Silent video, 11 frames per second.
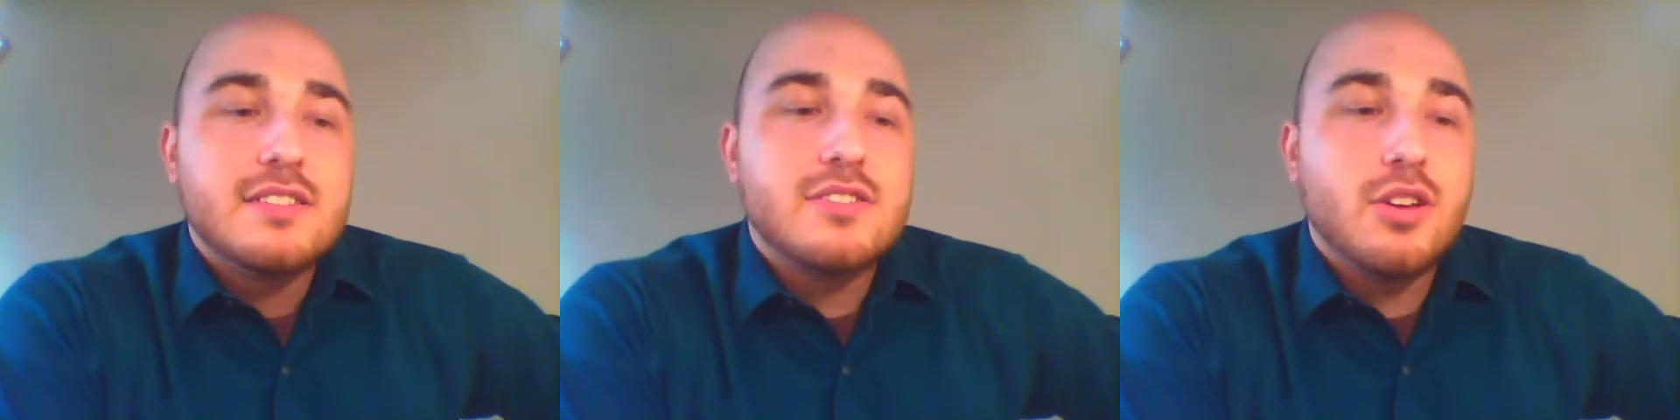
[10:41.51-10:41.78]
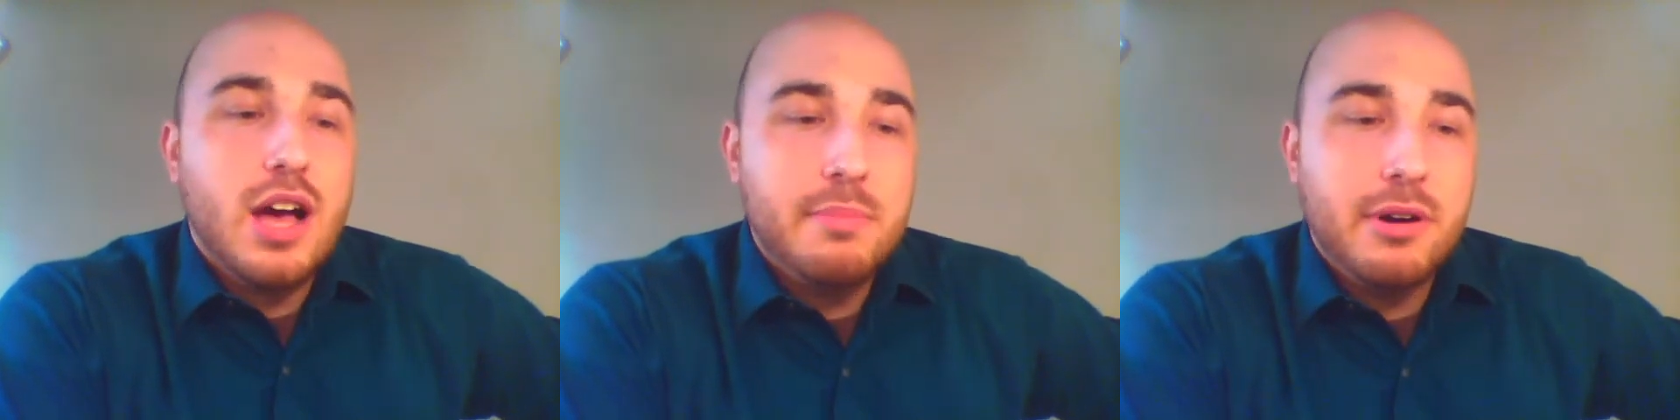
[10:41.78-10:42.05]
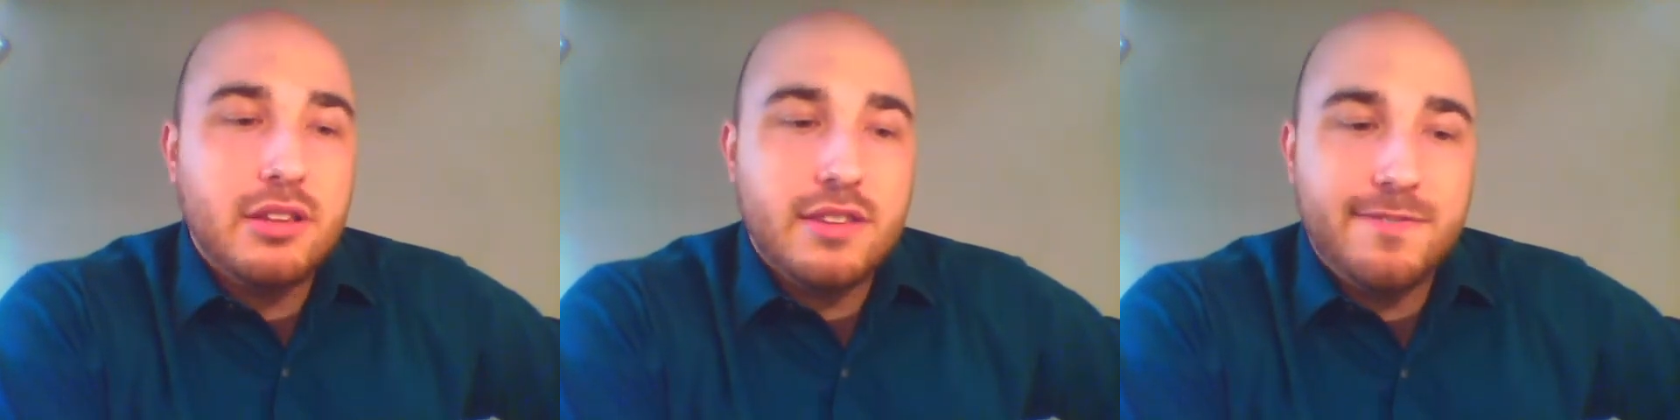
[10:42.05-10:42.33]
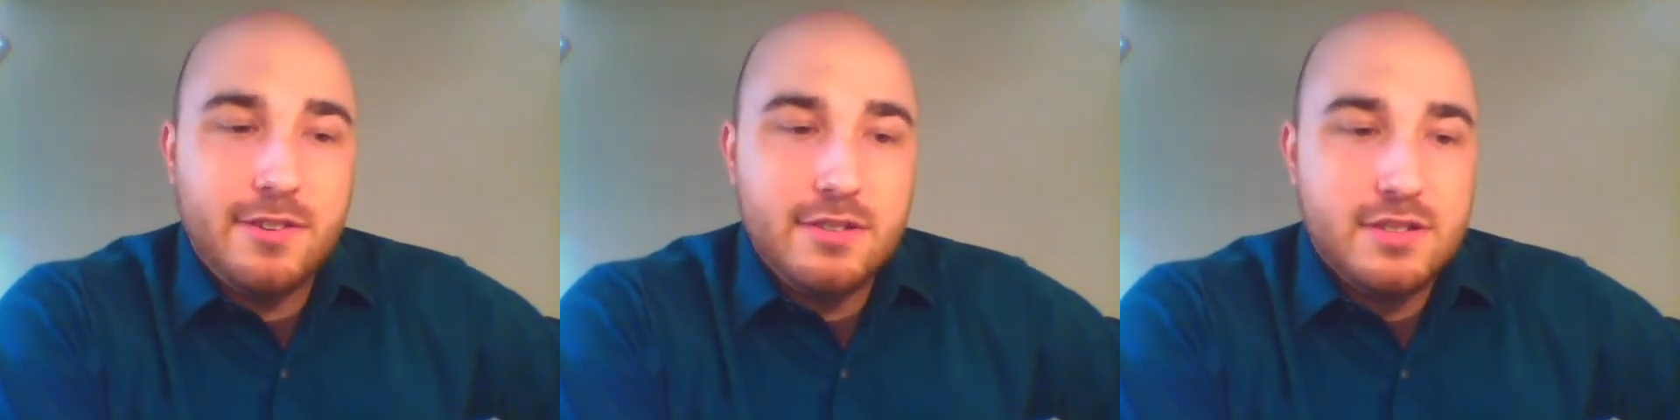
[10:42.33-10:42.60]
So how about
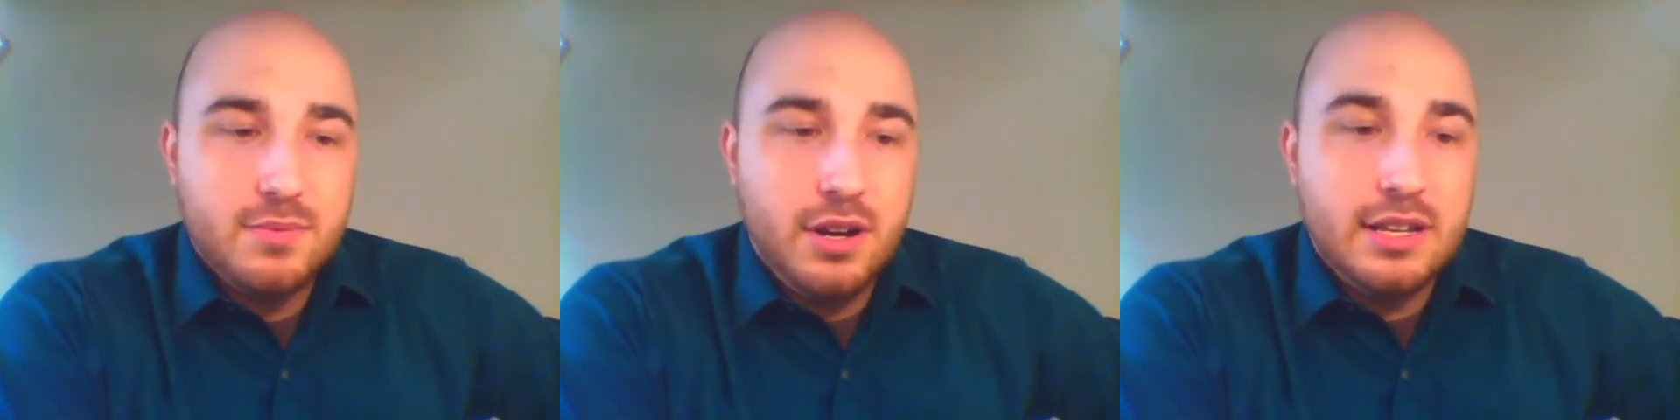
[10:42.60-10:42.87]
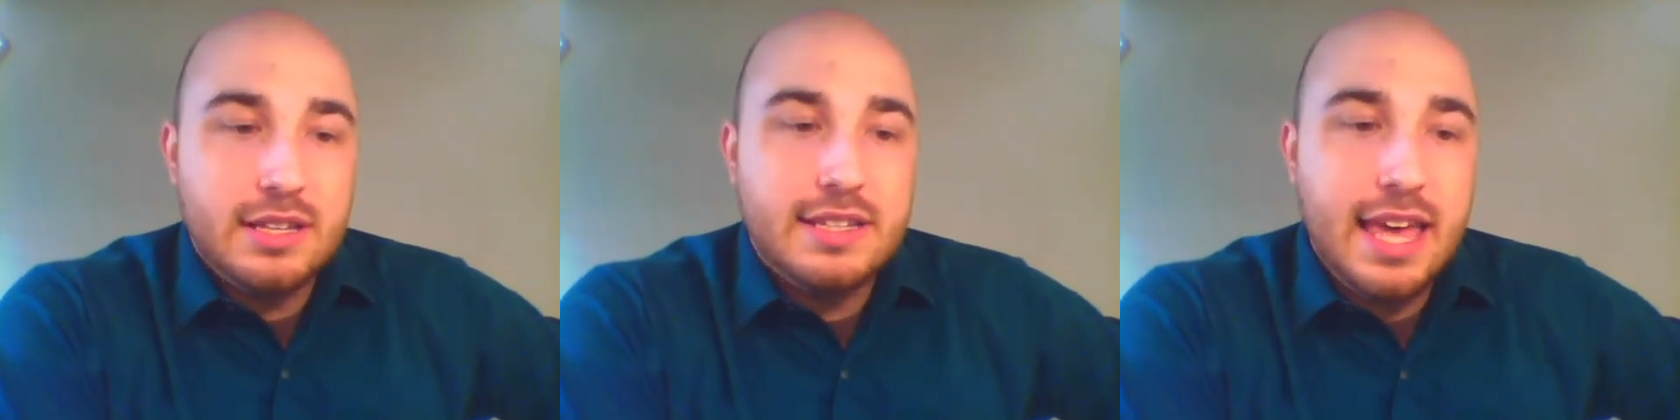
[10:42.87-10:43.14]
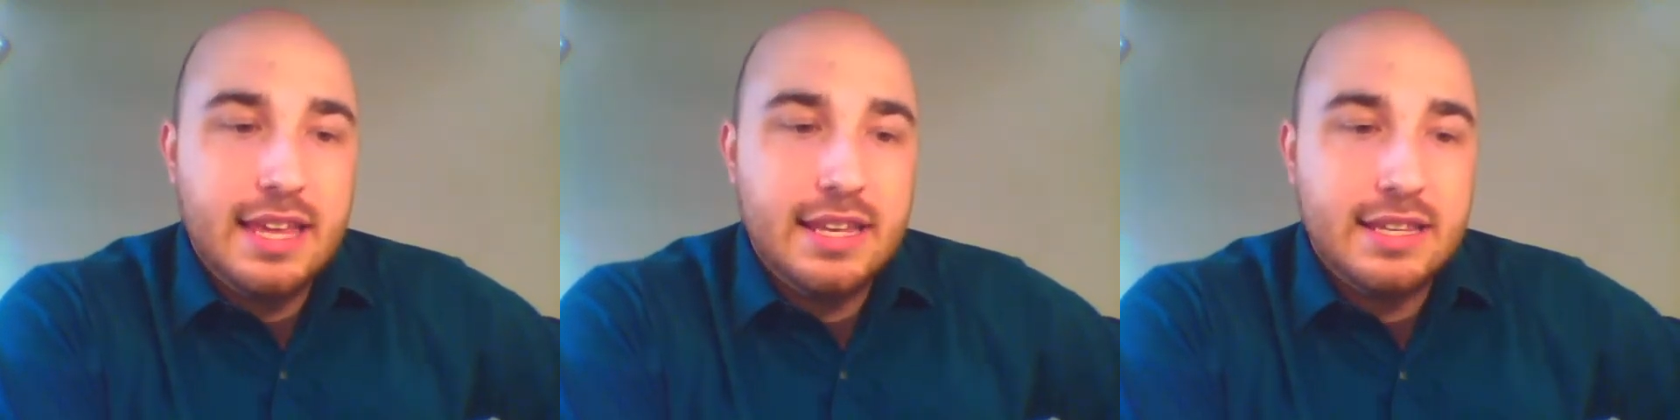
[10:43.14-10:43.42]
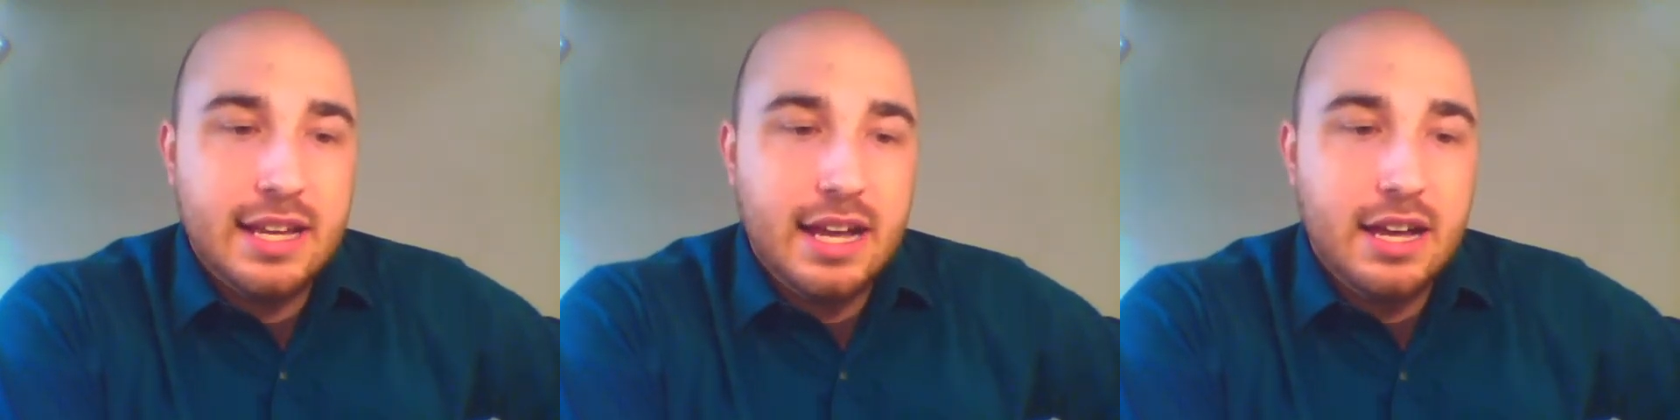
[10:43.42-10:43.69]
the first one?
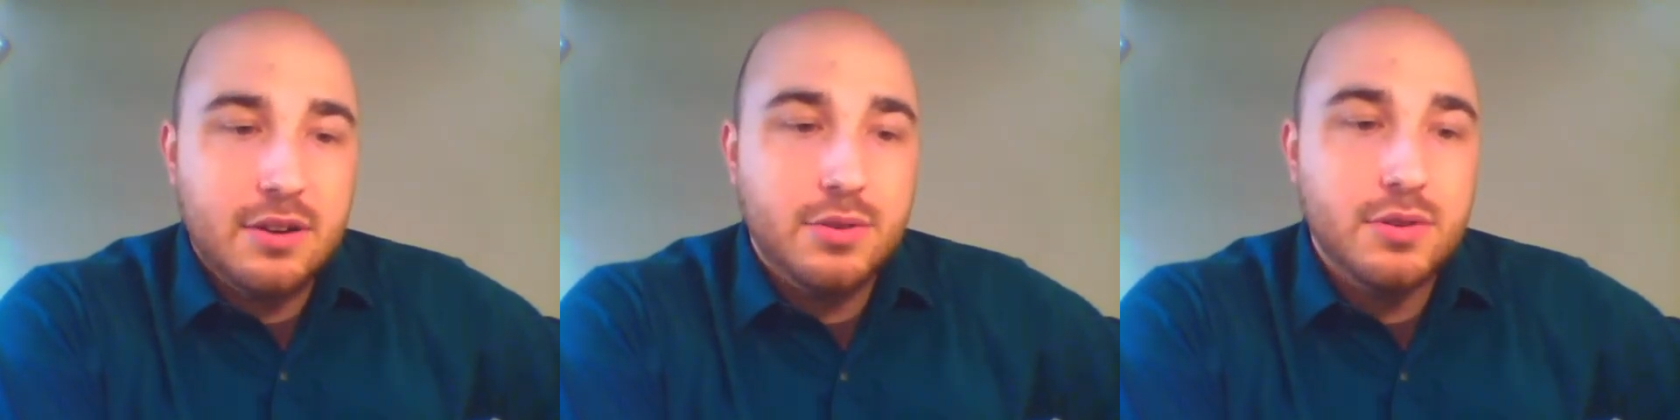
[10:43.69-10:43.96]
Ken ga